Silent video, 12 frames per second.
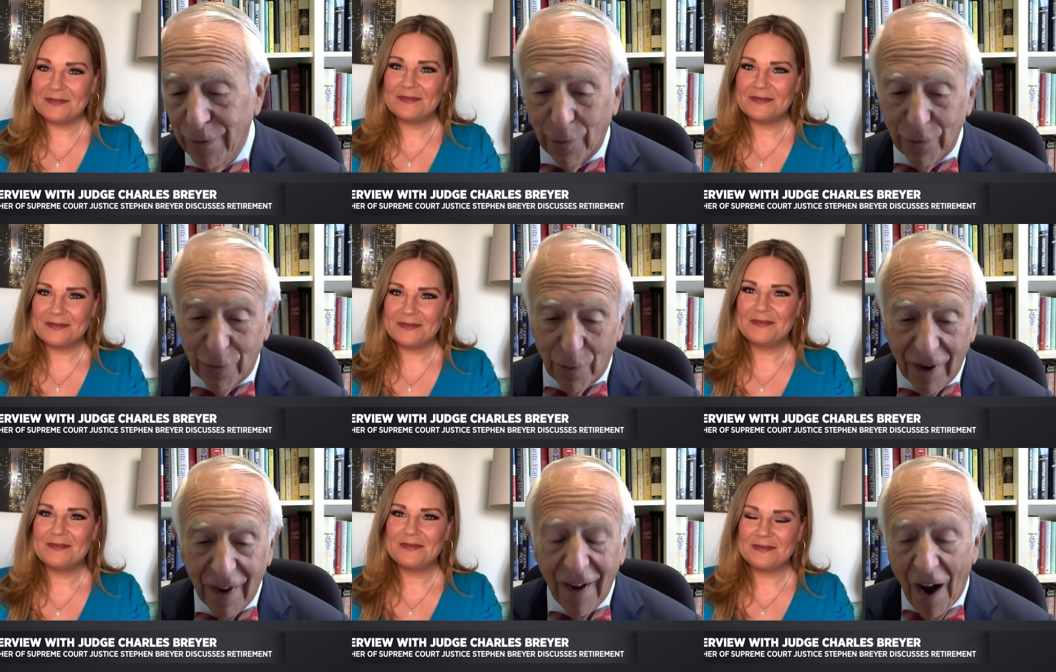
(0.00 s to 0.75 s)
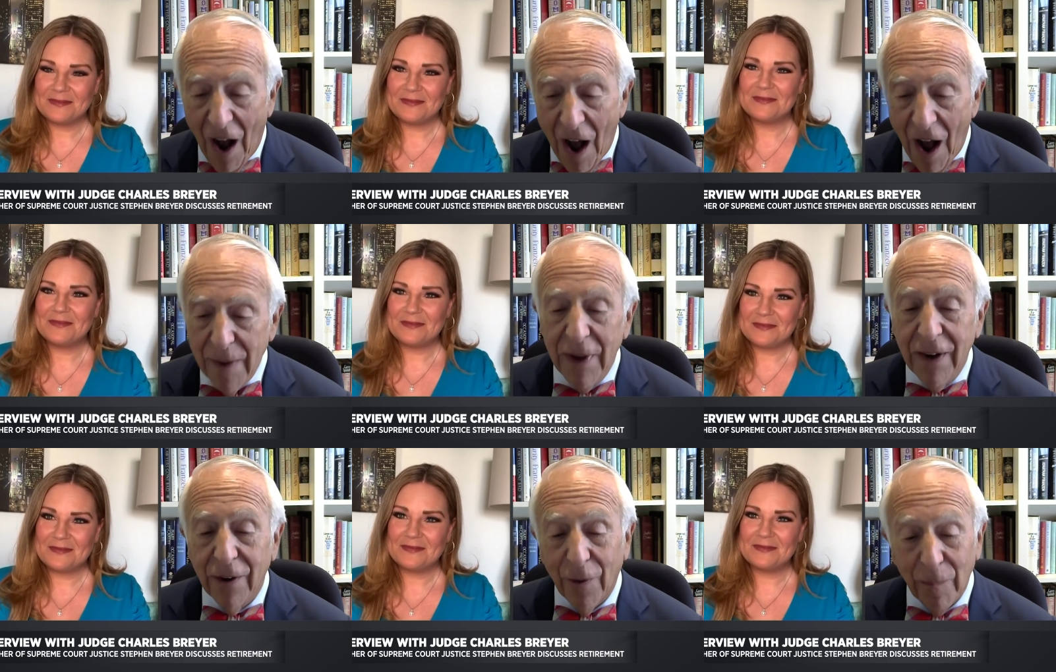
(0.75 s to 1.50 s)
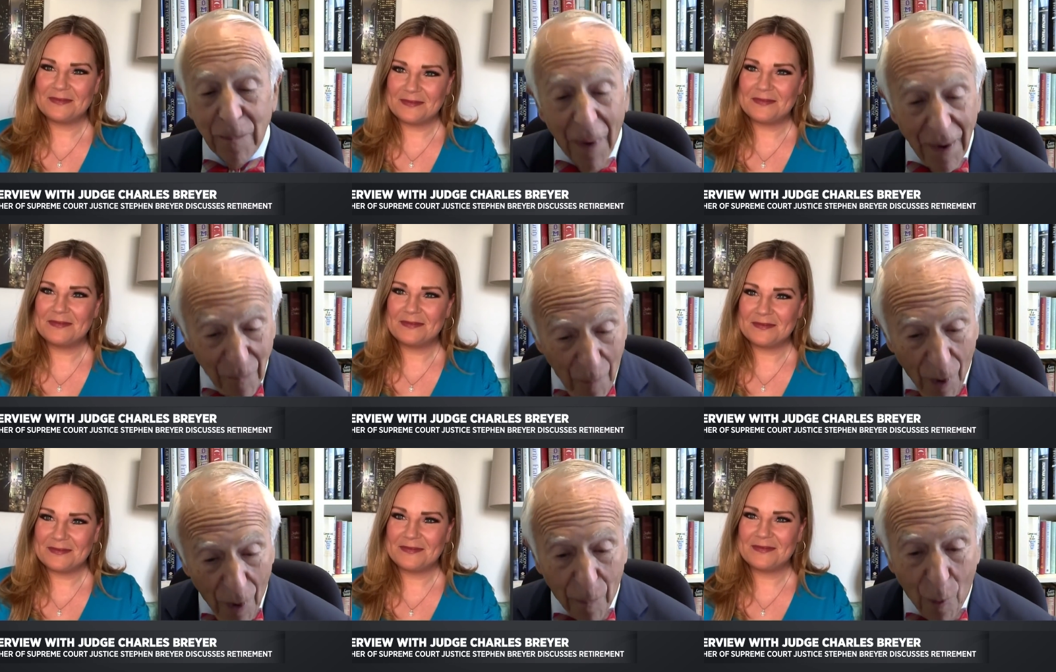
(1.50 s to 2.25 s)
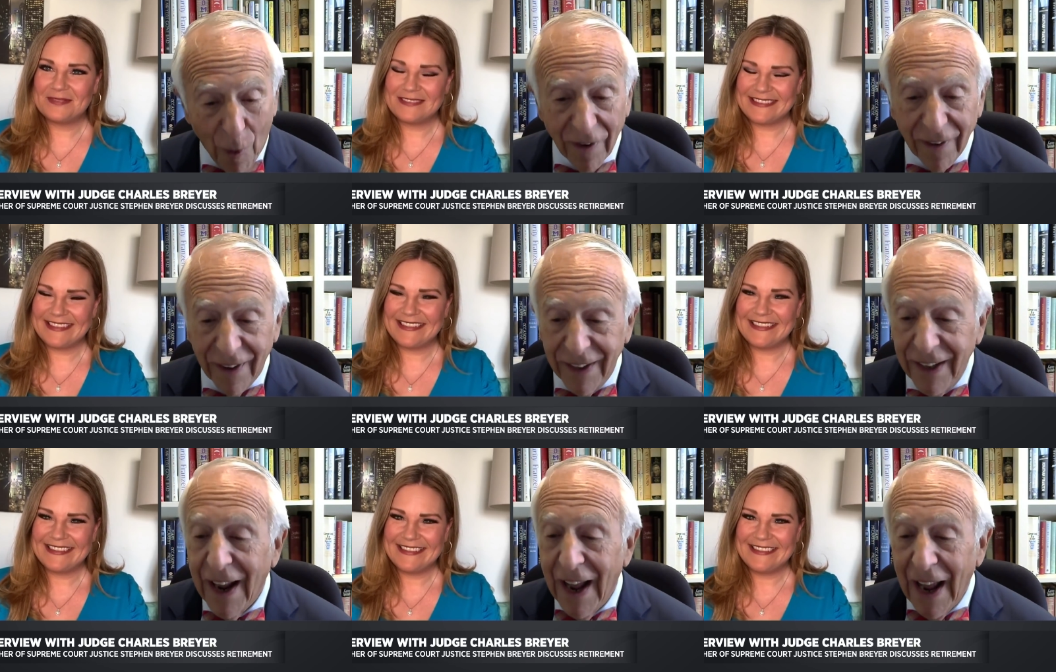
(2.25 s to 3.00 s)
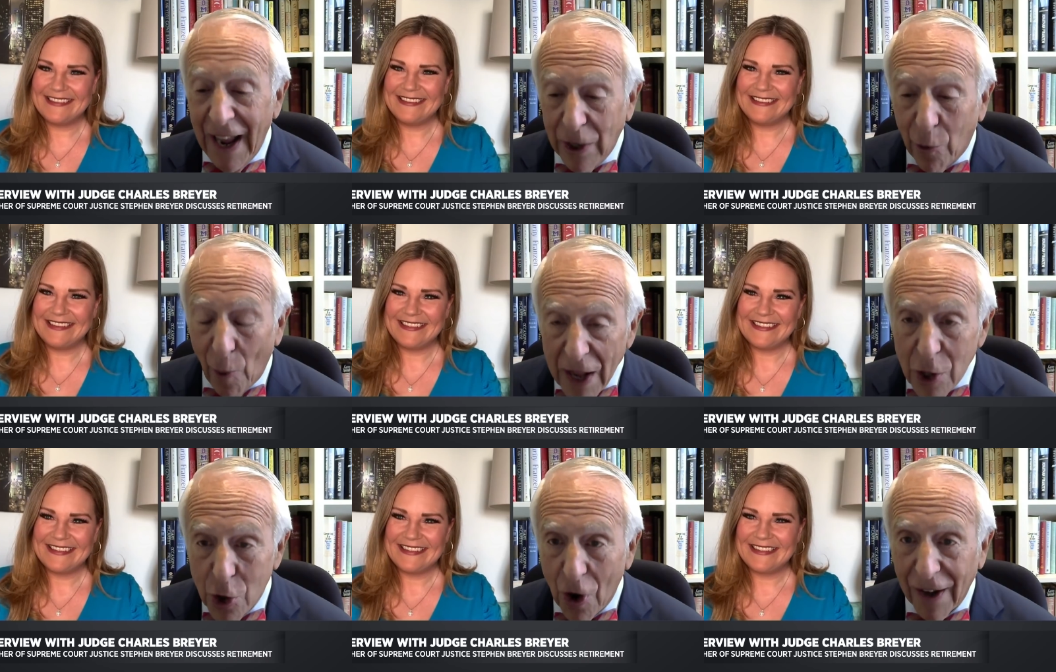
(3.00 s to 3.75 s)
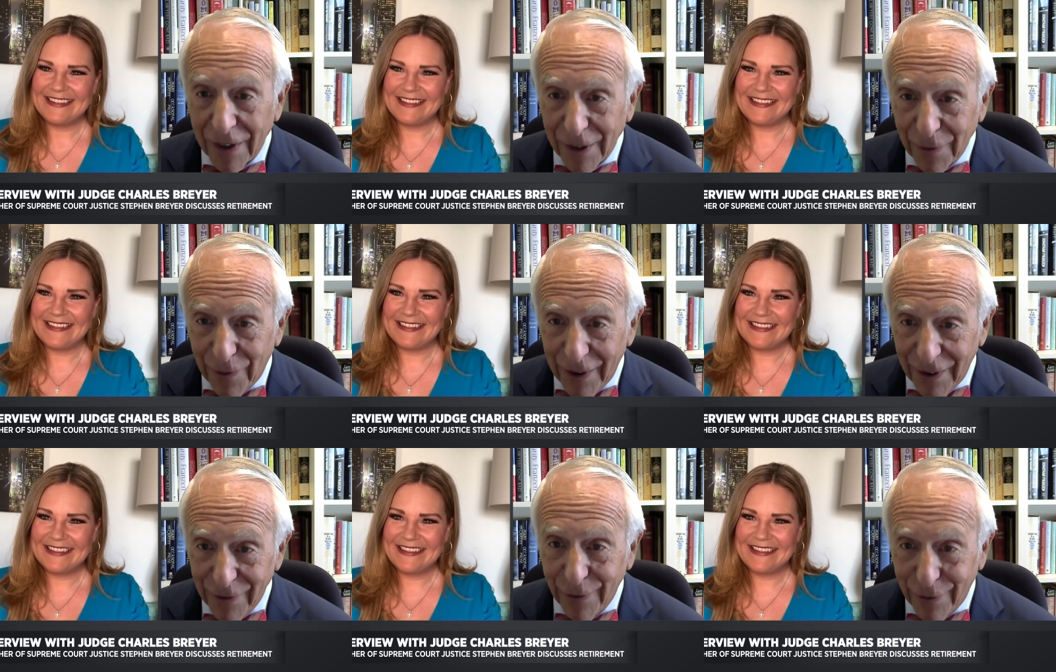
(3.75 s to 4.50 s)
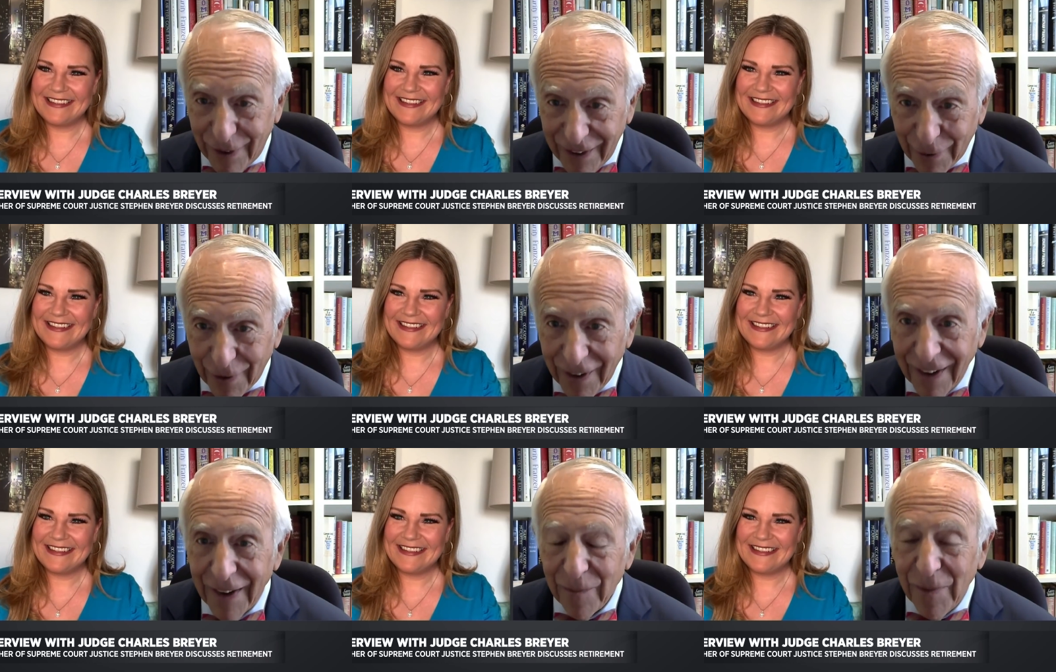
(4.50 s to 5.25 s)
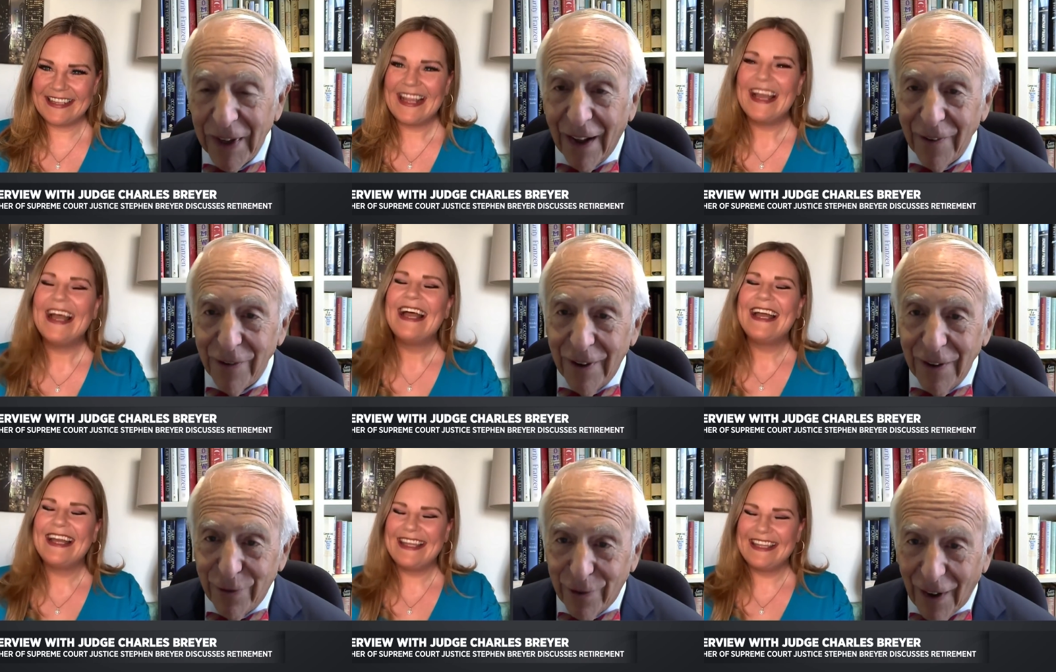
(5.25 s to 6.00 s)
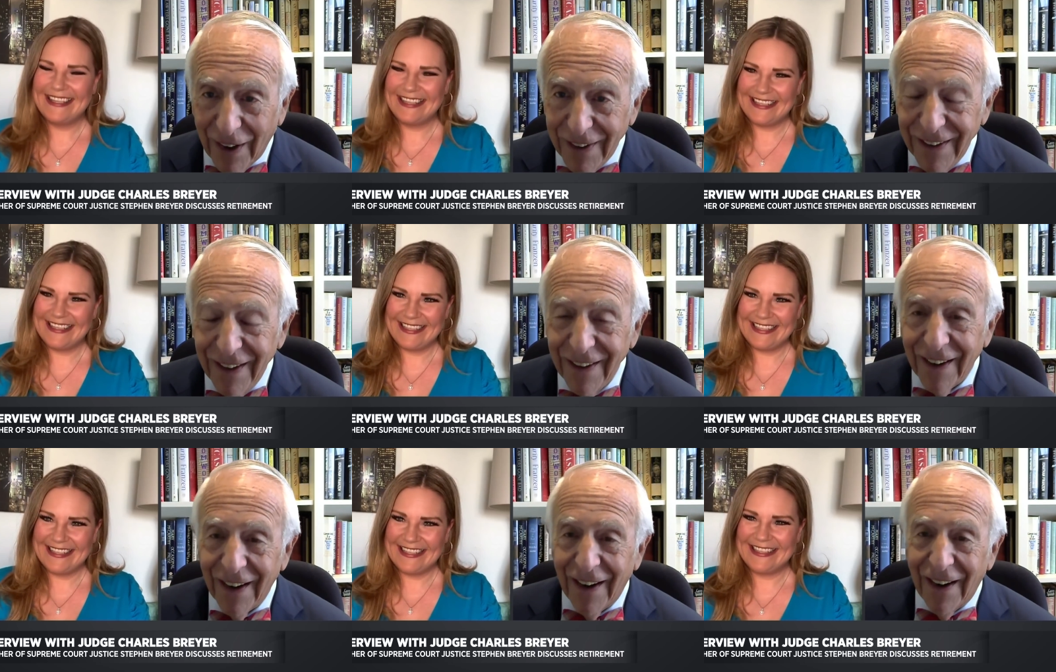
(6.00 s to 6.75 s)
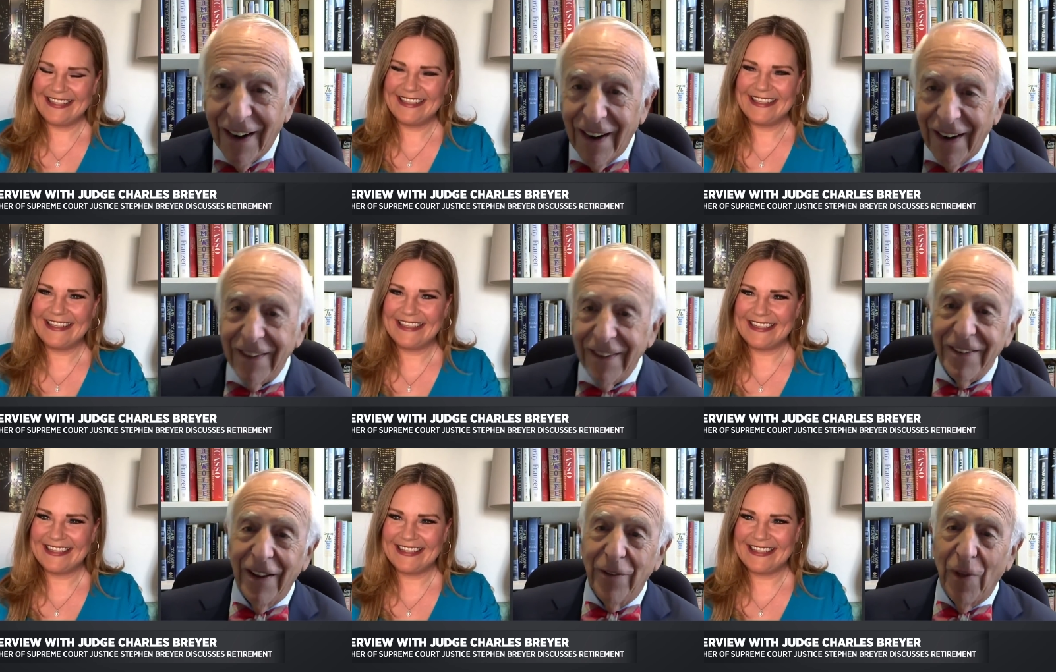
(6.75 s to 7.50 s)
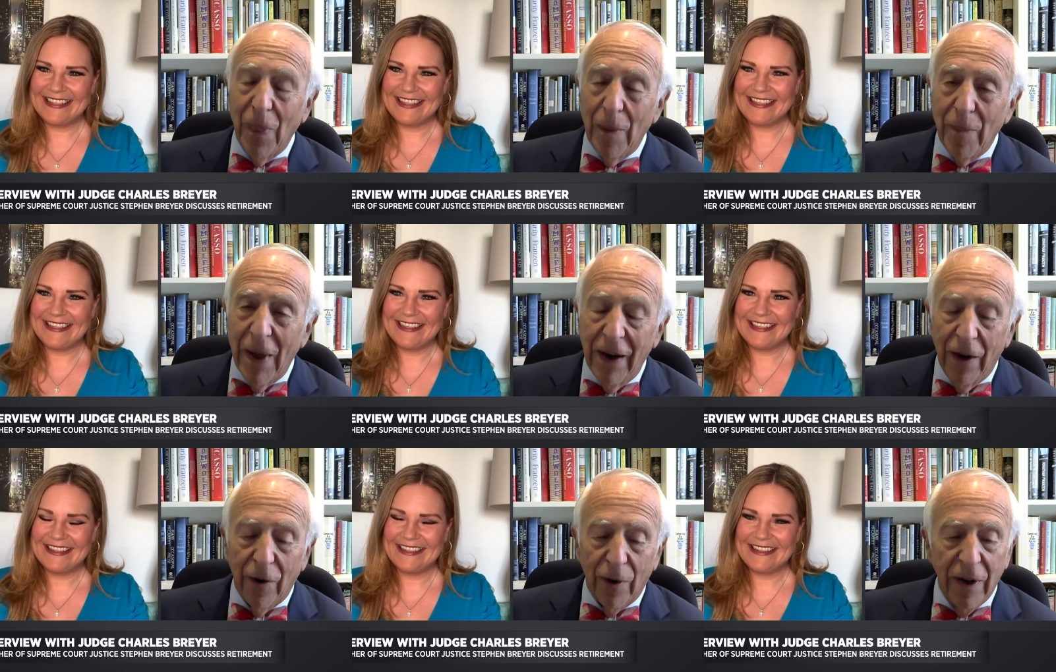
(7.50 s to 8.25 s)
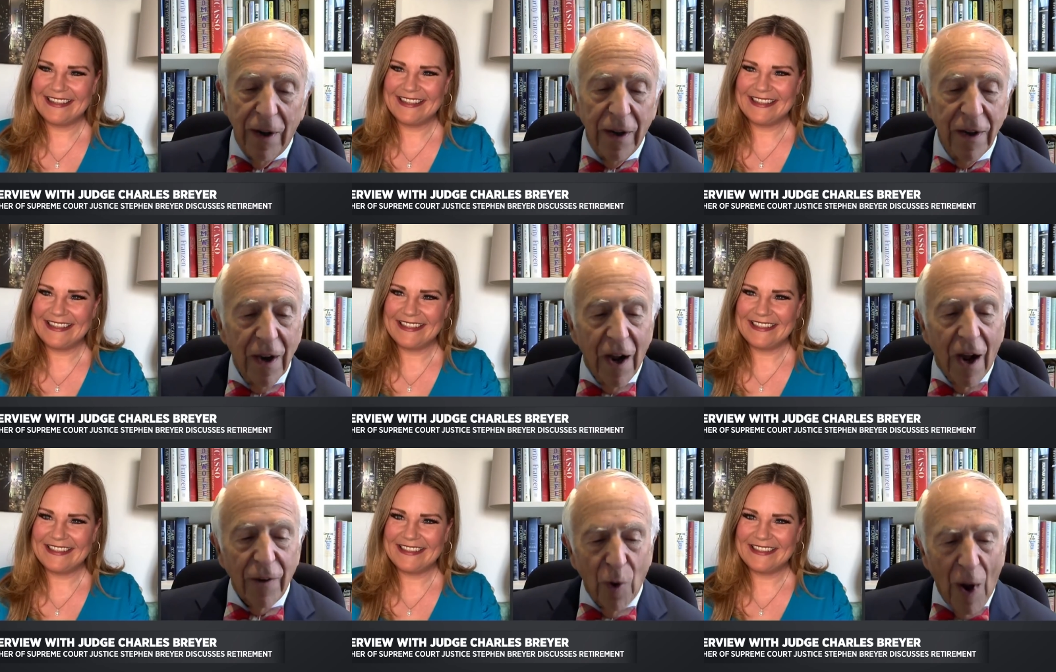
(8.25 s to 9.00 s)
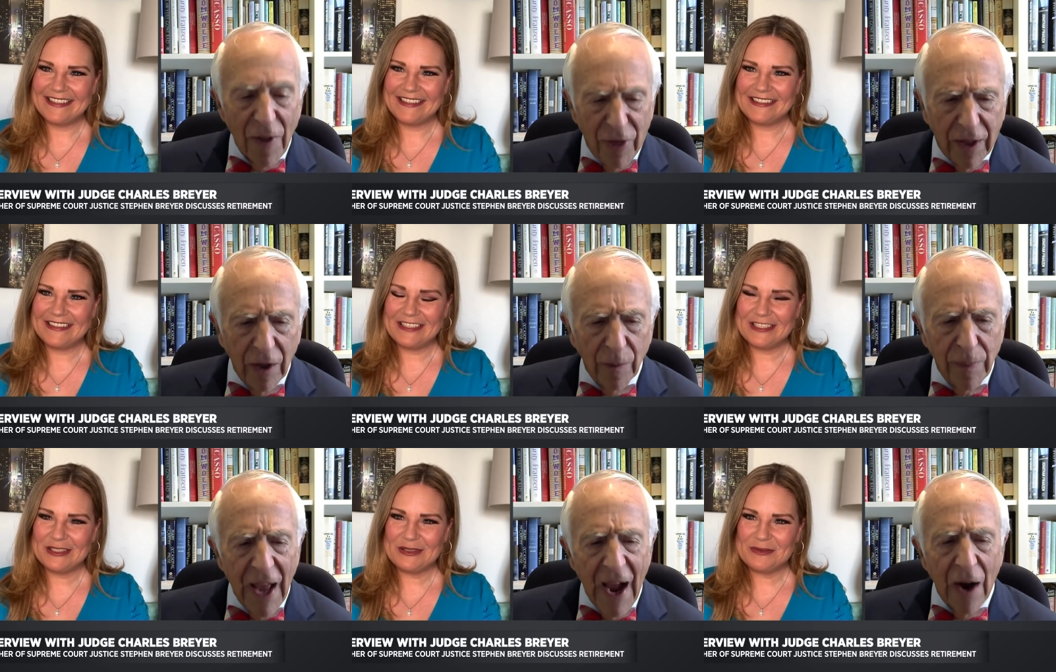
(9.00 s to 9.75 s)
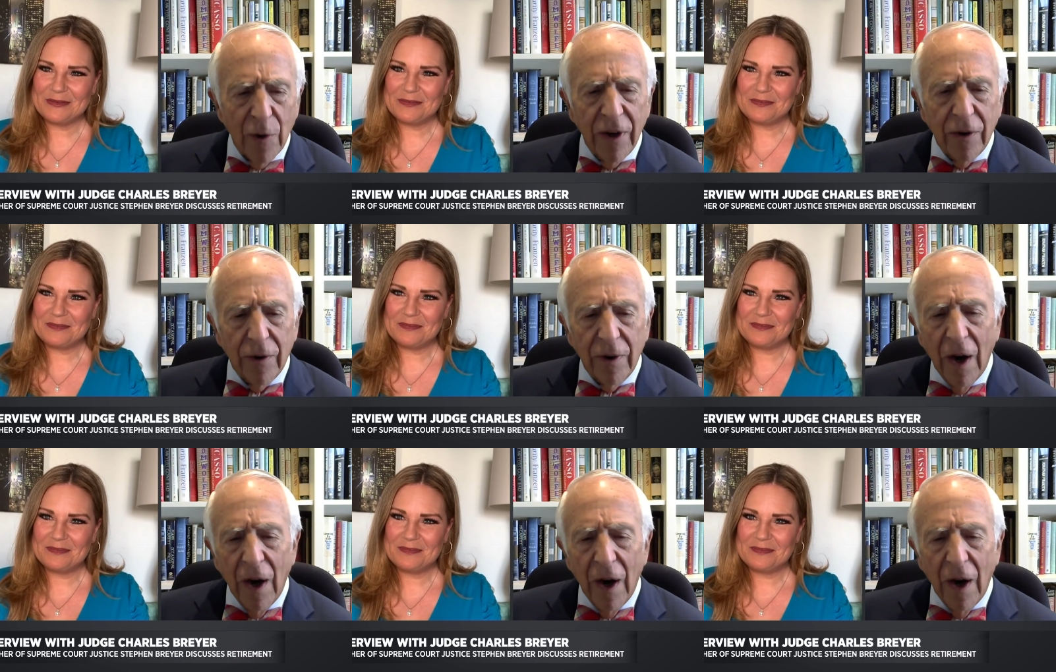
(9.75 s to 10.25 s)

Speaker 1: First of all, I'm here, but more importantly, a grandchild of his is here because his son uh, lives in the Bay Area. So I think he'll be out here.